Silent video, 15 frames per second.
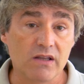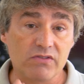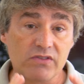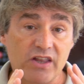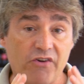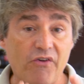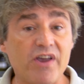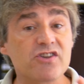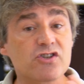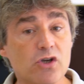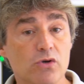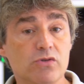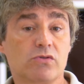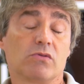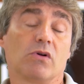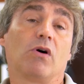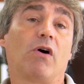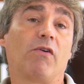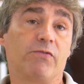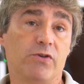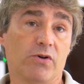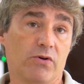the right choice
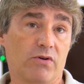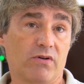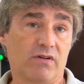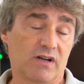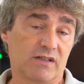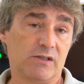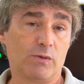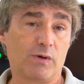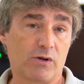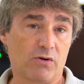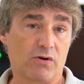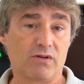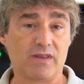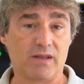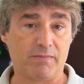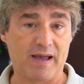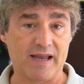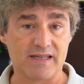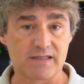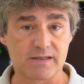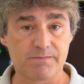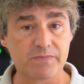of your residual current
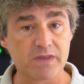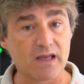device.